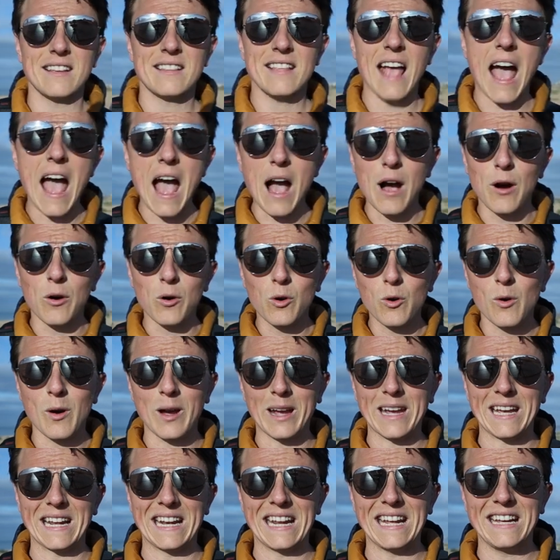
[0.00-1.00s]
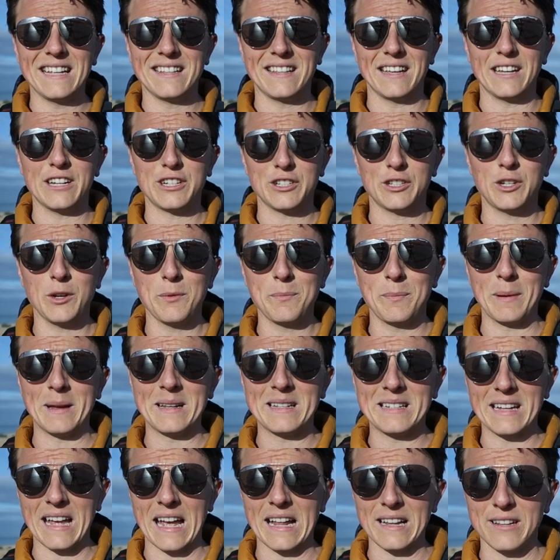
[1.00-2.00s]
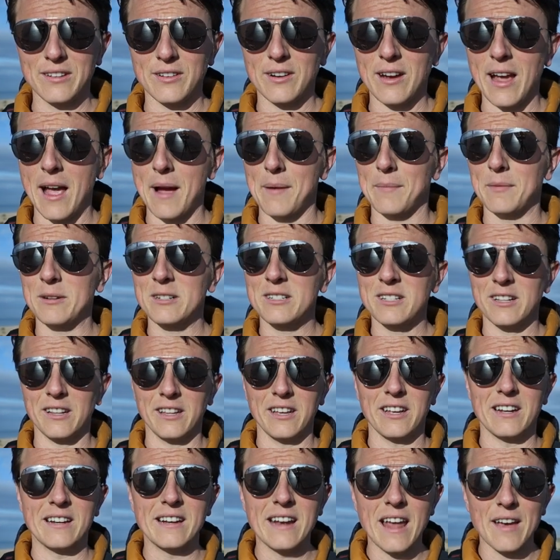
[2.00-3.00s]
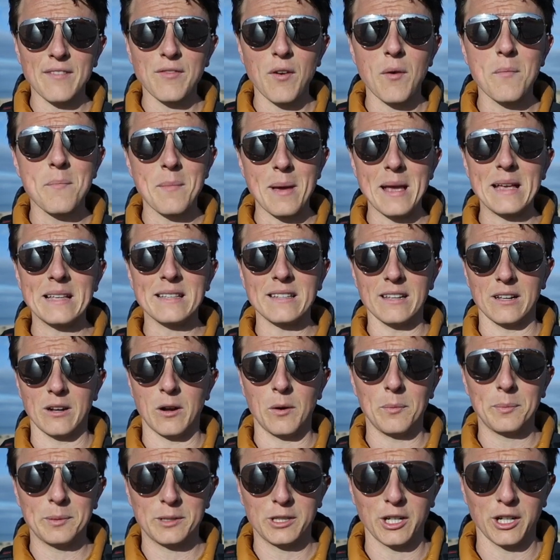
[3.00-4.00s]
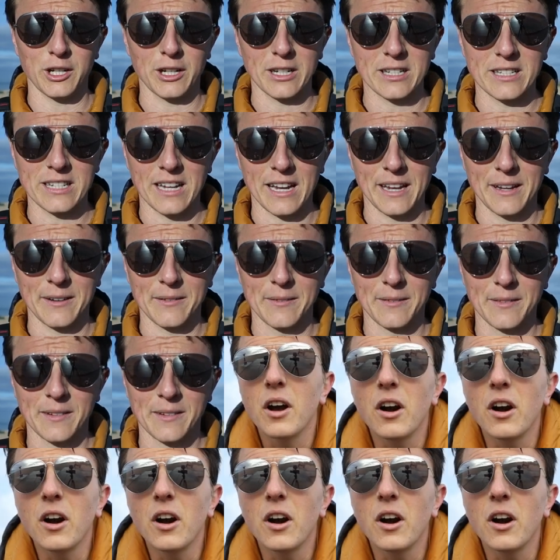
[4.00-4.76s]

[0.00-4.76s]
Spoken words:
is how quick and easy it should be to get to your camera so that you never miss an opportunity.